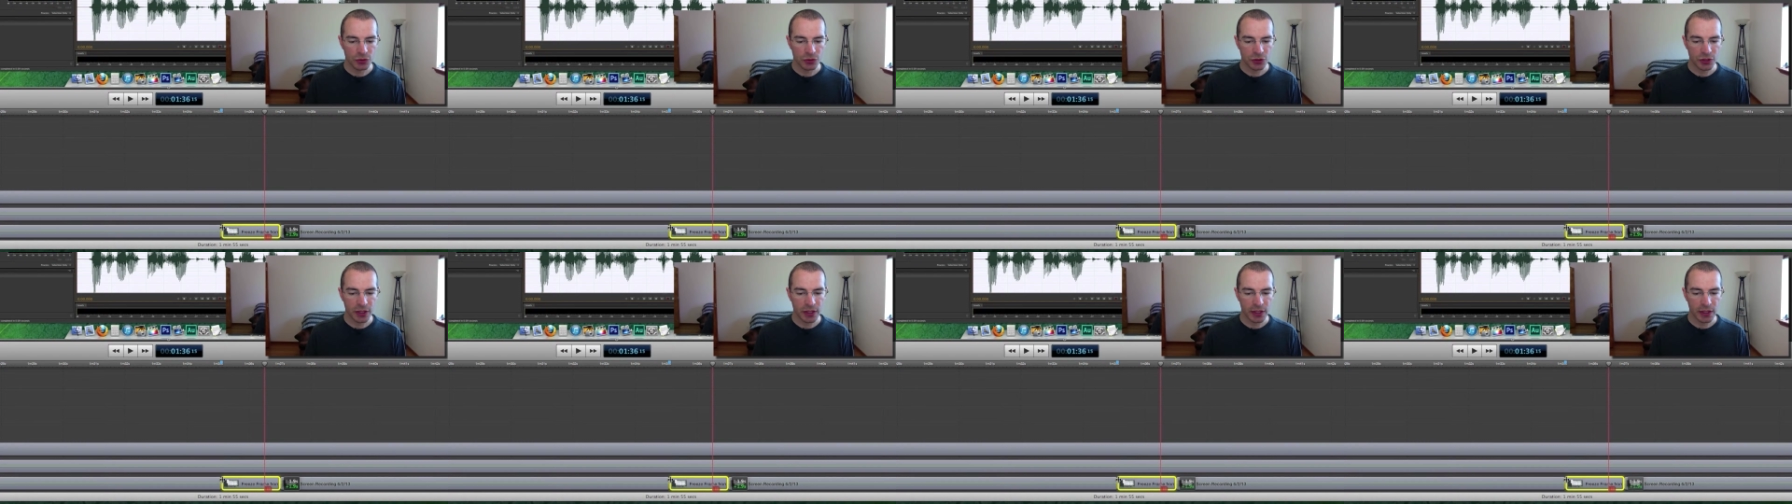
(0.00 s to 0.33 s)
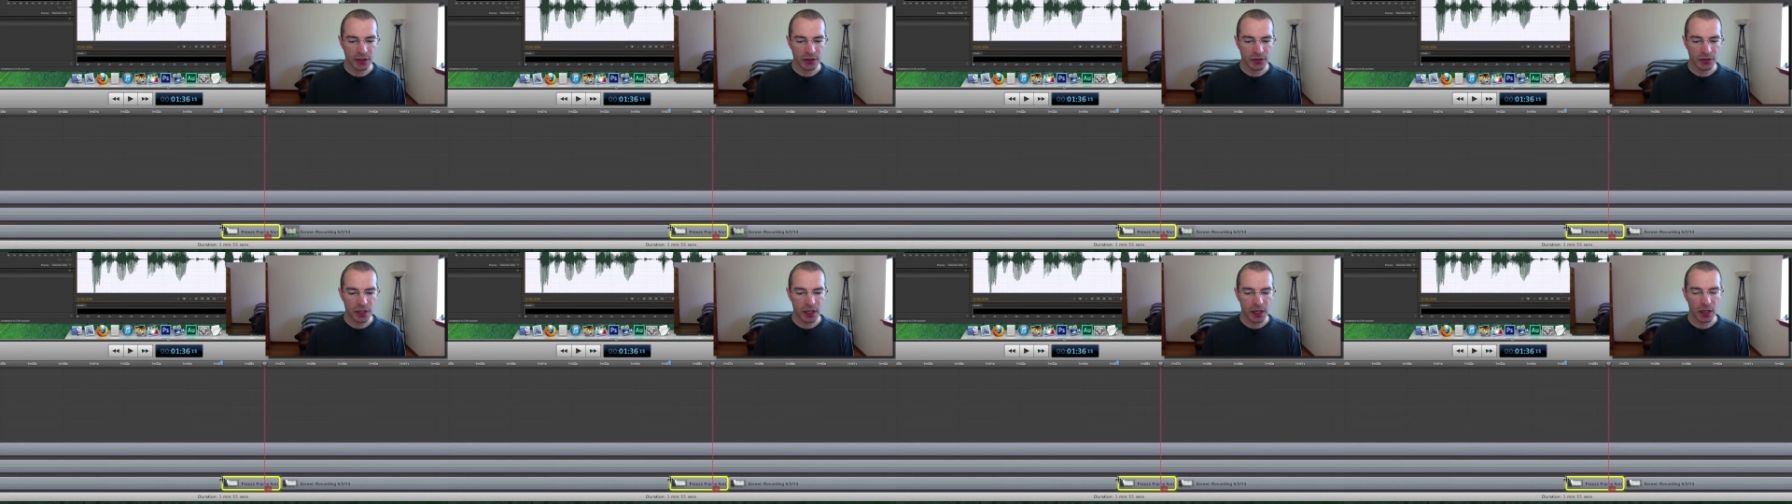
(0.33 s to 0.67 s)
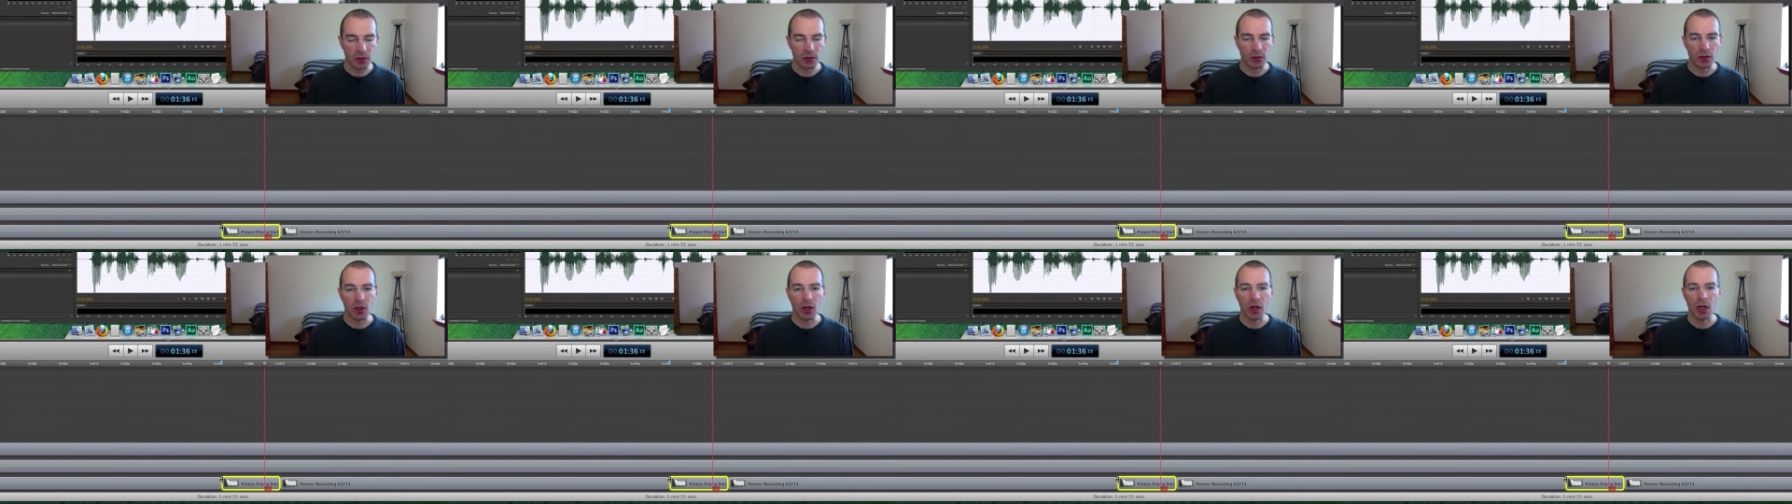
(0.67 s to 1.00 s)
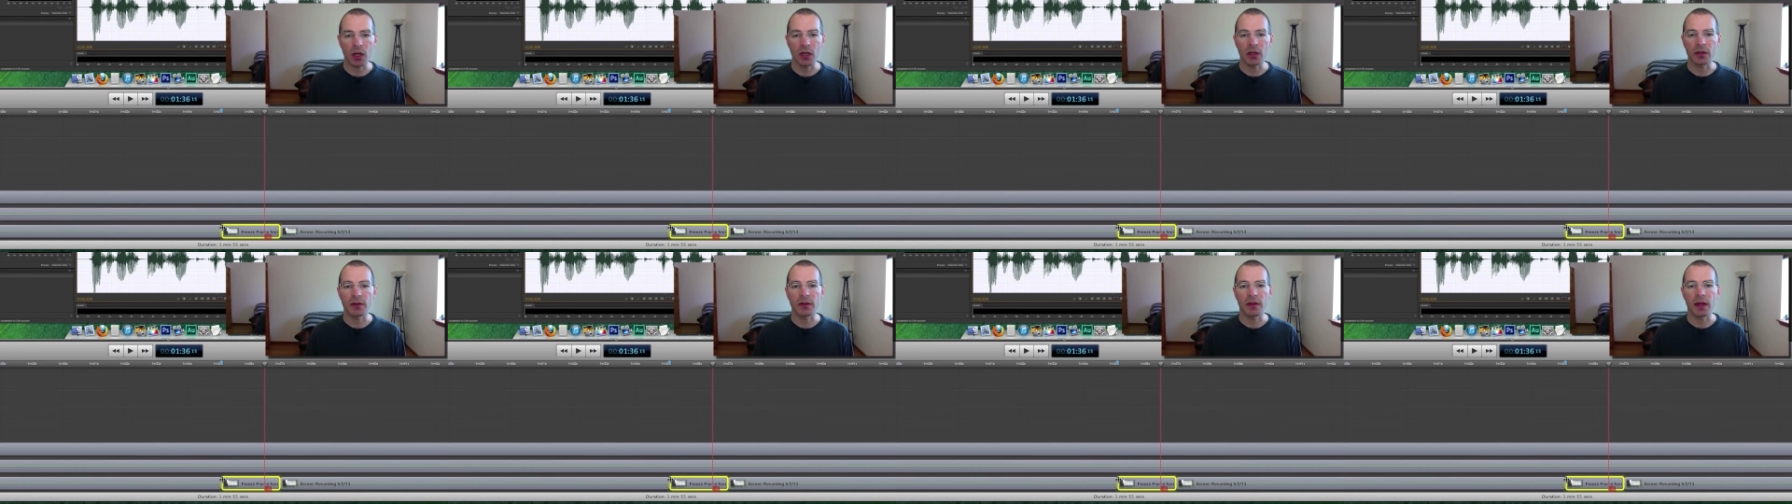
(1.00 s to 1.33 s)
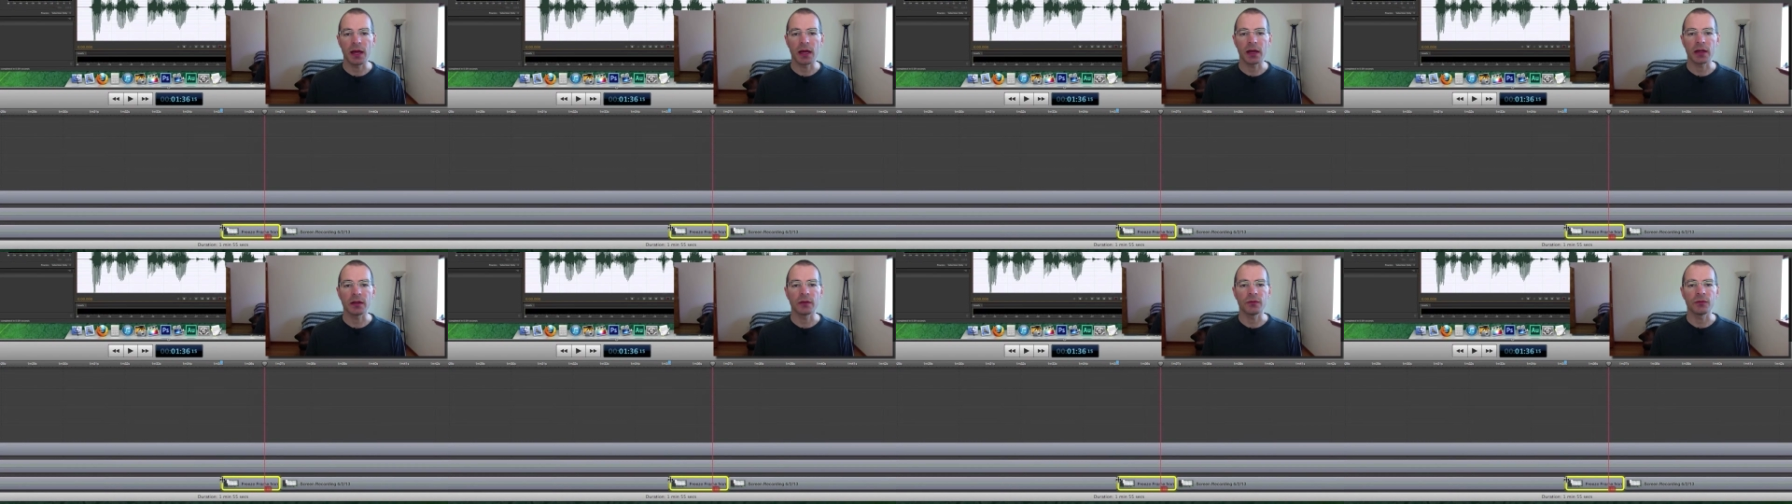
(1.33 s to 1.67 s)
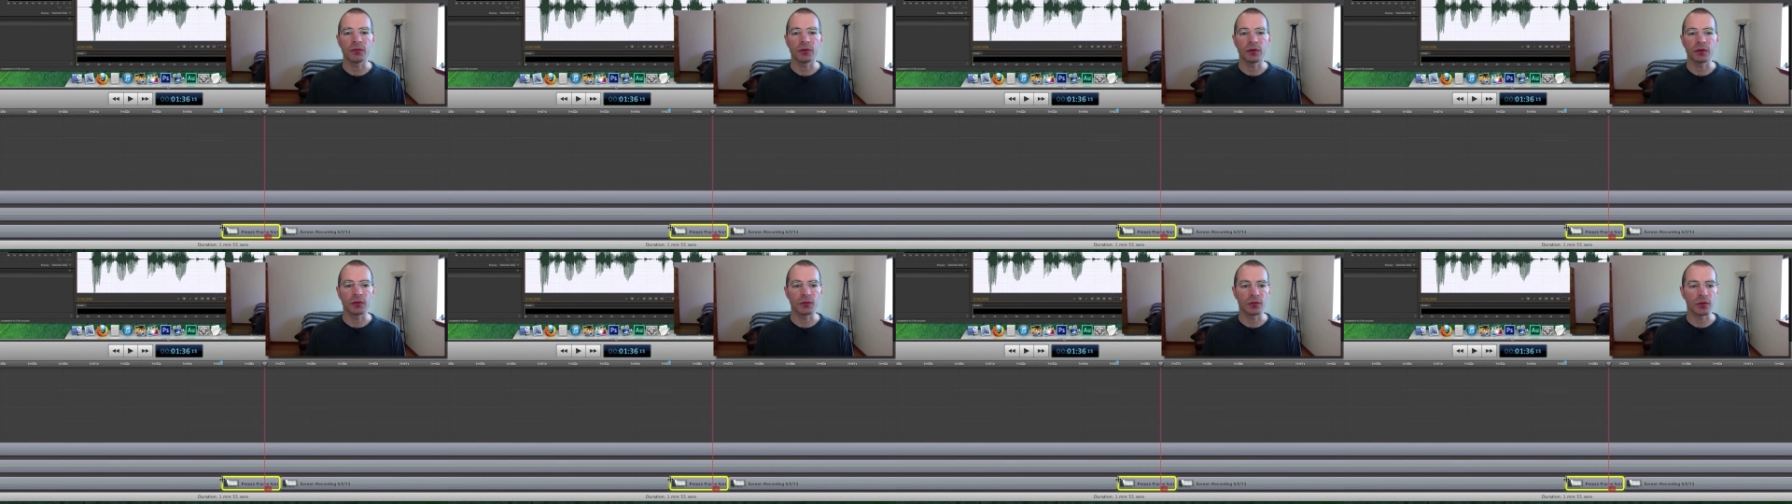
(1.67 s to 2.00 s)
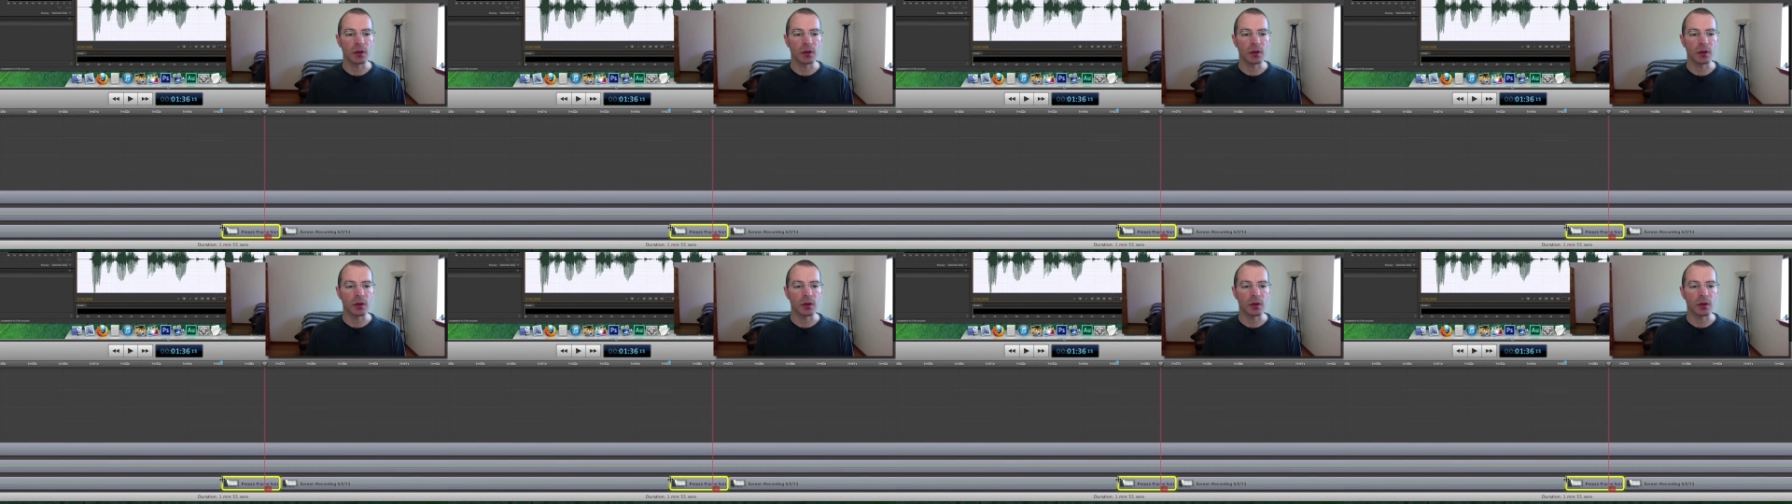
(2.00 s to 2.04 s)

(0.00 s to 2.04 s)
change how long that freeze